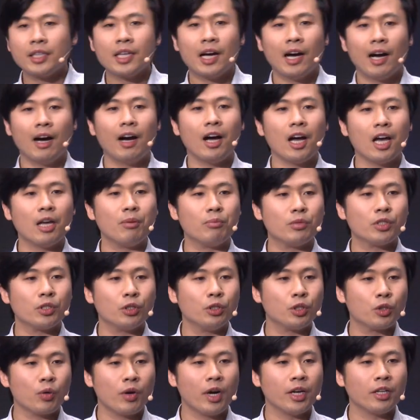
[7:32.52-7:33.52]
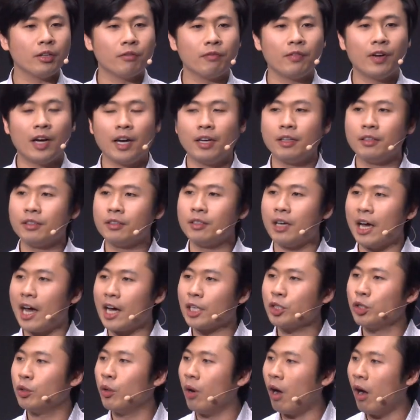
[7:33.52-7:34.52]
times you're trying to find the
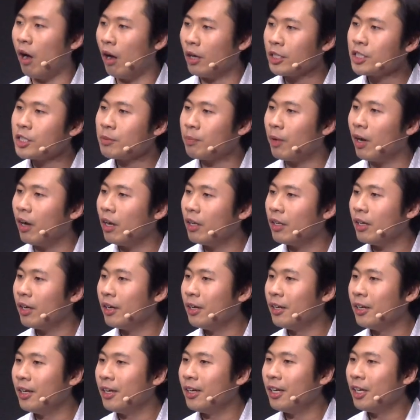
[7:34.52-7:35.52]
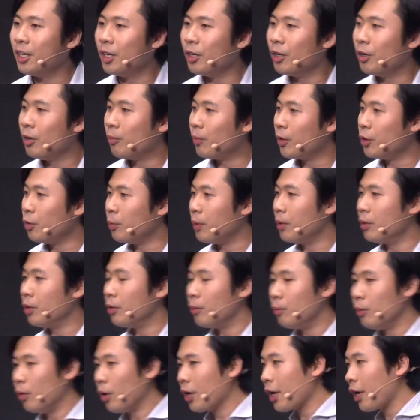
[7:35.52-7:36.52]
actual hotspot? But you've been
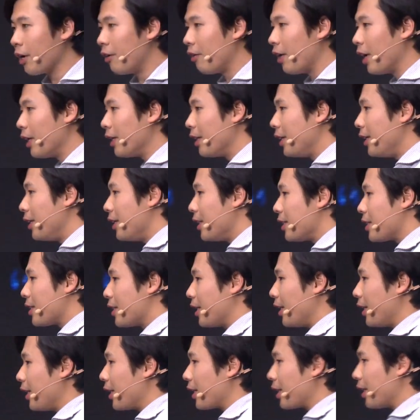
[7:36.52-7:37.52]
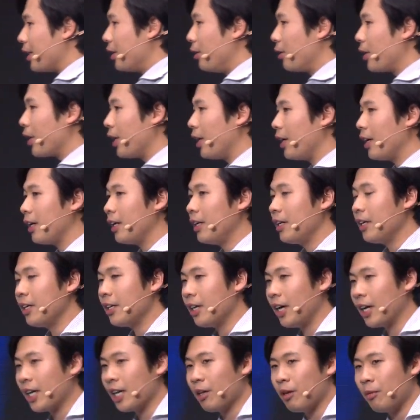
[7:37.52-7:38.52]
walking around like this, like, okay,
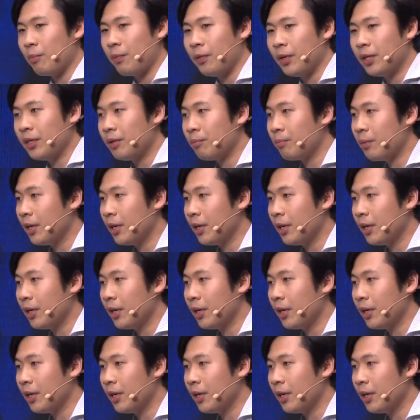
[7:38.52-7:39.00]
I get a bit